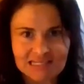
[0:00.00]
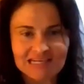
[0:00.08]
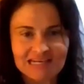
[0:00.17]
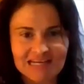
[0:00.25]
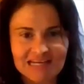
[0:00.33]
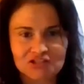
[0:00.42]

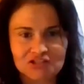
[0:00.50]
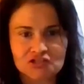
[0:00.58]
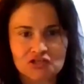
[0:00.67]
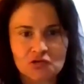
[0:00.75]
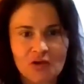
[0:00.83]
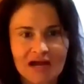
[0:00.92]
And
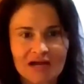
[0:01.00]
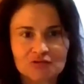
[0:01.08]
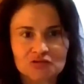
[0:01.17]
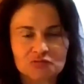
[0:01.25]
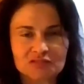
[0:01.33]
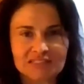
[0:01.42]
so I
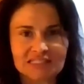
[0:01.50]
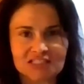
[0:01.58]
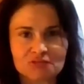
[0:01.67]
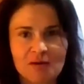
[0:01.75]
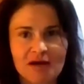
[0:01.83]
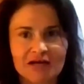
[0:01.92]
was really
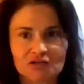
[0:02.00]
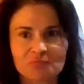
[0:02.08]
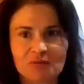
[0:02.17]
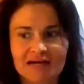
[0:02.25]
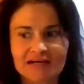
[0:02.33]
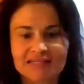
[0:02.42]
inspired
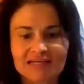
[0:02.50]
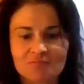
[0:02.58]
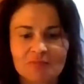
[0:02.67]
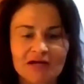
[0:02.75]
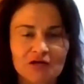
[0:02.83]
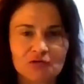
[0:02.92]
by
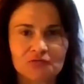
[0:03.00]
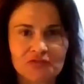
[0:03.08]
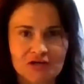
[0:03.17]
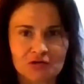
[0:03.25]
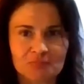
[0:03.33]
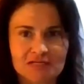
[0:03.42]
my own
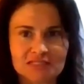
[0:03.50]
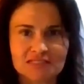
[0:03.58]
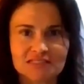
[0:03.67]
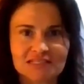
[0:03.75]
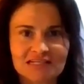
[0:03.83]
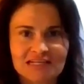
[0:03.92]

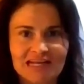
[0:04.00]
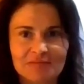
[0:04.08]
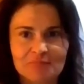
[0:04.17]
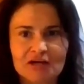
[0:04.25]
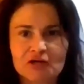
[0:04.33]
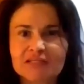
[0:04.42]
therapist and
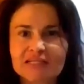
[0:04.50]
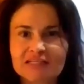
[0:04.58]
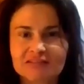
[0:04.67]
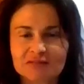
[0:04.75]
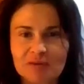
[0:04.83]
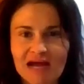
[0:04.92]
my own
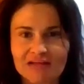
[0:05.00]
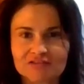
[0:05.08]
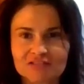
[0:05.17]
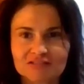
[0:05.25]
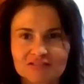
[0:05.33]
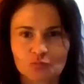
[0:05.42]
healing path
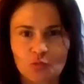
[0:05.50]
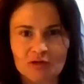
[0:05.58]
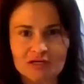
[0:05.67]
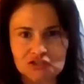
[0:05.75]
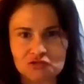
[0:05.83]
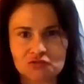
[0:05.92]
to want to
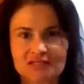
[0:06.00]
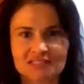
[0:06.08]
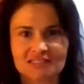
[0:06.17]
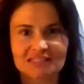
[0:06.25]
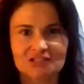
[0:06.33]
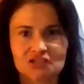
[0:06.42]
do
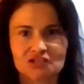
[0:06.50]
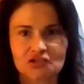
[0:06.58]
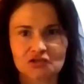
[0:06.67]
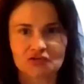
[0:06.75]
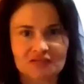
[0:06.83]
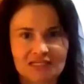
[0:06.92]
this and
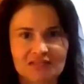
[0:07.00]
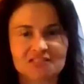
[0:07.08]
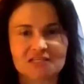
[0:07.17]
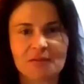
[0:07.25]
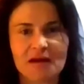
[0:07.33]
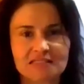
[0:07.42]
serve in
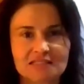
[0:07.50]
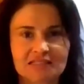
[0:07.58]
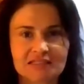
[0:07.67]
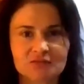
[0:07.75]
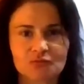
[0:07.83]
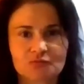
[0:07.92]
this
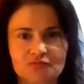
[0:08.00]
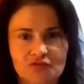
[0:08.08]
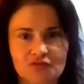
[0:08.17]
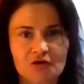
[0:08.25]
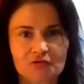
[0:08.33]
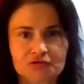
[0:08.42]
capacity
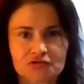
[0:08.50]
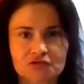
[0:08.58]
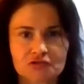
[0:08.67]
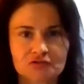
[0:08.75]
for others.